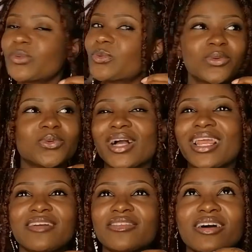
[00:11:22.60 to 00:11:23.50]
Ooh, I
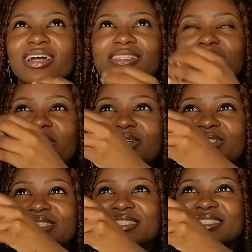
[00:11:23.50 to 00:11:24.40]
love how that
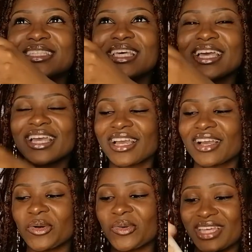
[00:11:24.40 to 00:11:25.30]
smells.
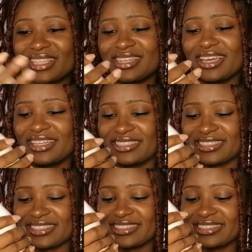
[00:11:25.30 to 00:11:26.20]
Oh, that's
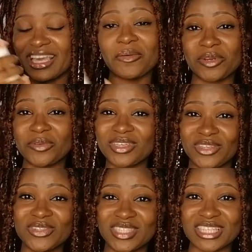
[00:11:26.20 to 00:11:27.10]
nice. I'm gonna be
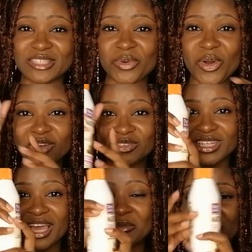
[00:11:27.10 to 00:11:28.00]
using this more
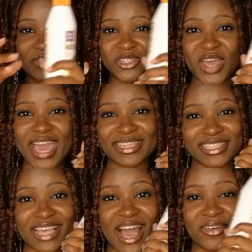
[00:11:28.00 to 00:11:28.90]
often. I'm gonna be trying
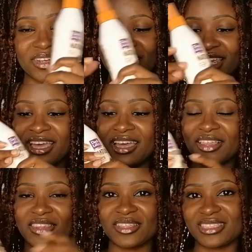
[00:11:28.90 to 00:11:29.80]
this out
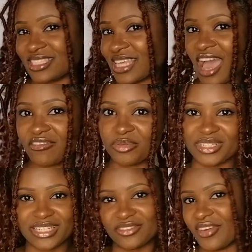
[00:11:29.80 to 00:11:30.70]
since I have
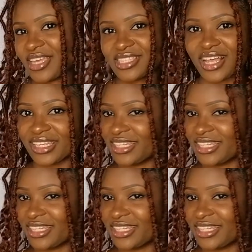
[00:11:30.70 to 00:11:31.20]
protective hairstyle.